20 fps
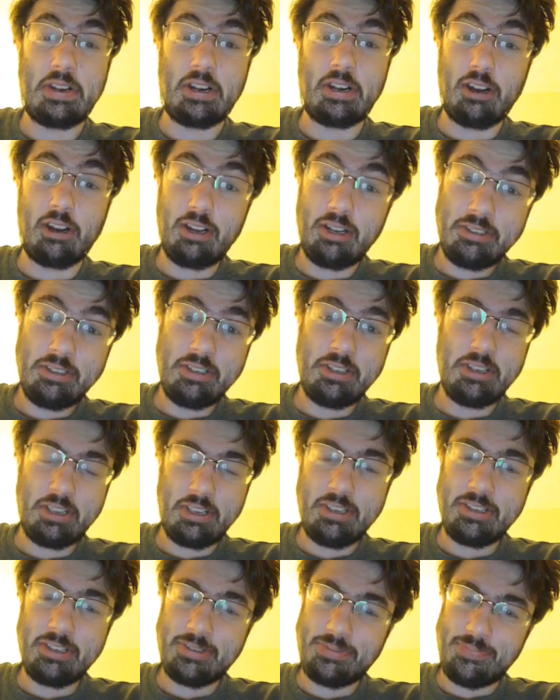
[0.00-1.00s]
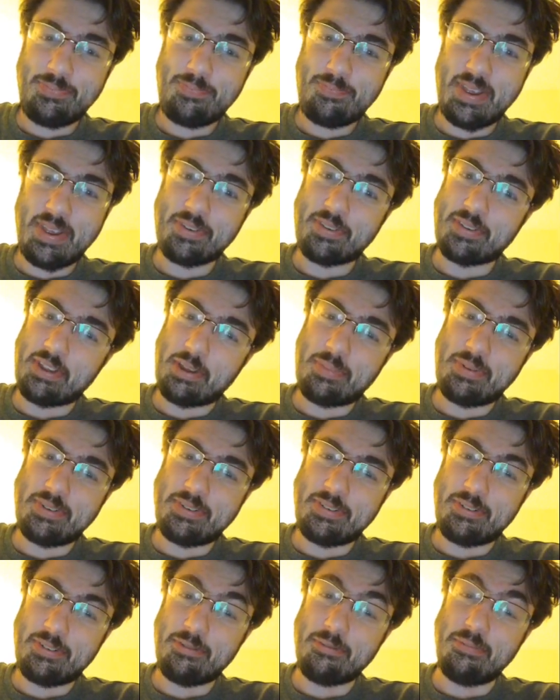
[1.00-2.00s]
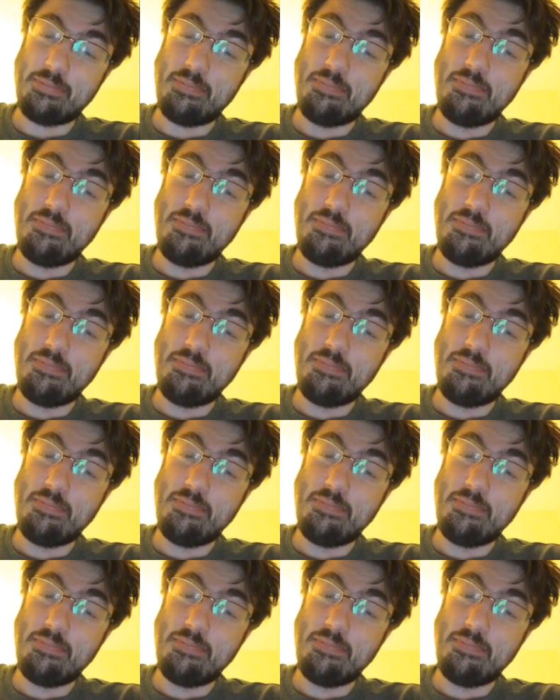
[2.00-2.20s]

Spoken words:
he's basically up until